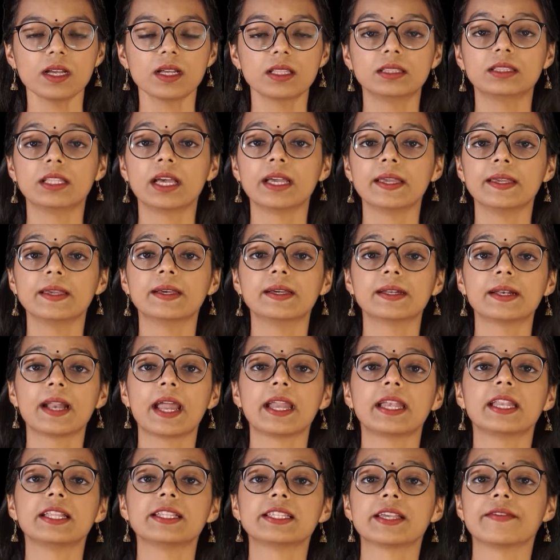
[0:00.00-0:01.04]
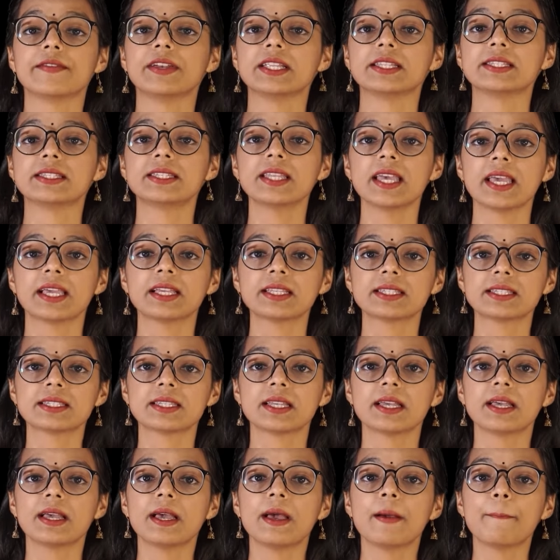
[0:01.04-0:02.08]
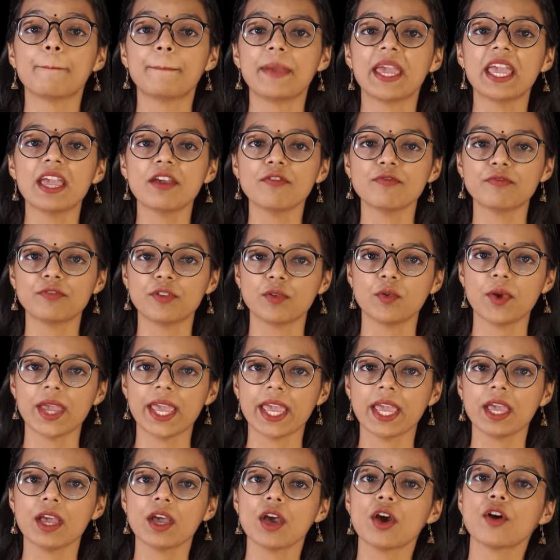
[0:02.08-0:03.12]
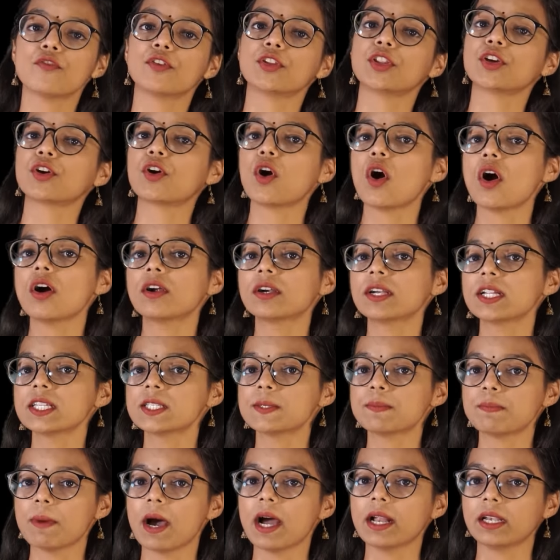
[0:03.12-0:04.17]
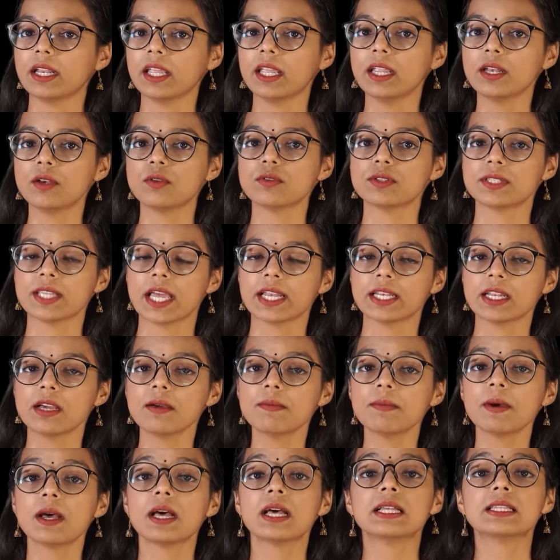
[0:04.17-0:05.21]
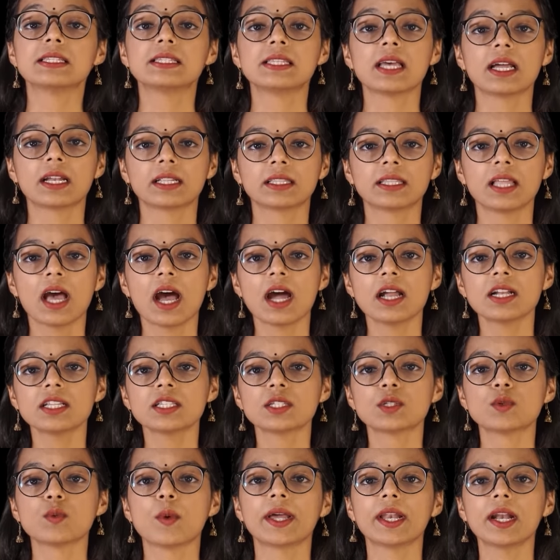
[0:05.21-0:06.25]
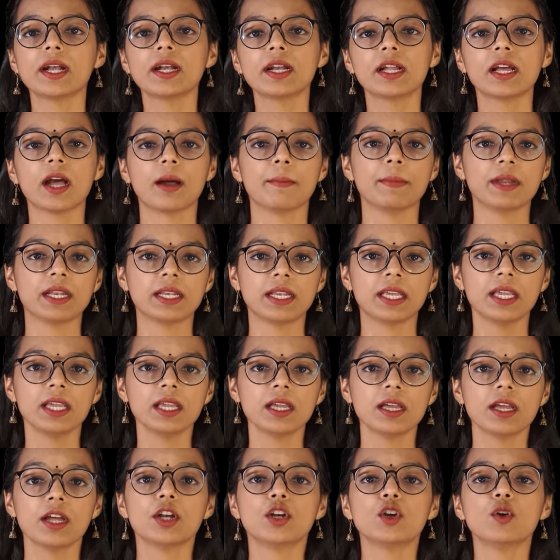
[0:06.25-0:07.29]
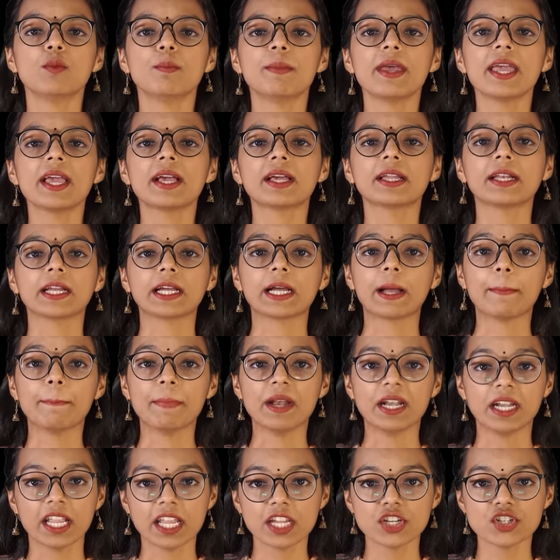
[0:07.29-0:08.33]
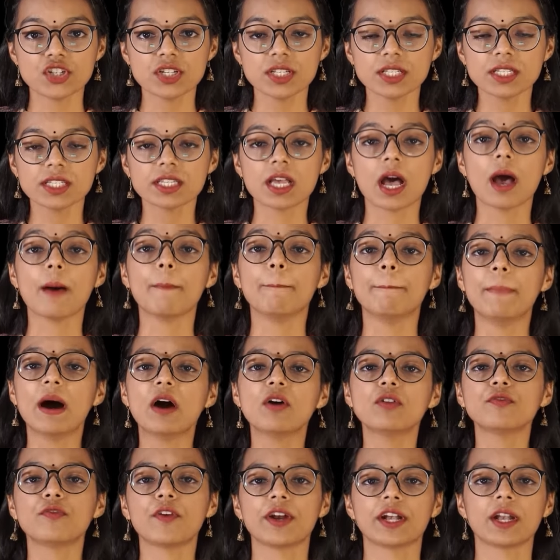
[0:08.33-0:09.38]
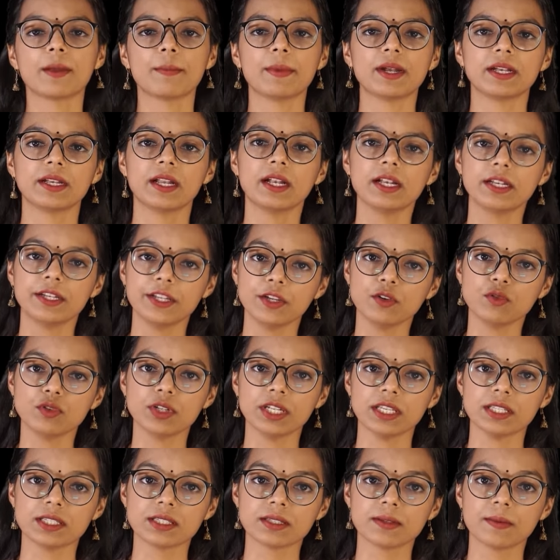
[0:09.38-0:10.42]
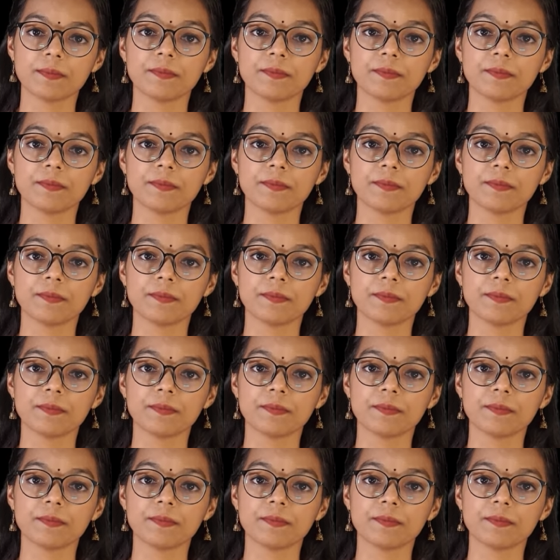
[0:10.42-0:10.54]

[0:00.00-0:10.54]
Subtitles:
The year 1976 paved way for the Congress Party to set up Sardar Swaran Committee to make recommendations about fundamental duties,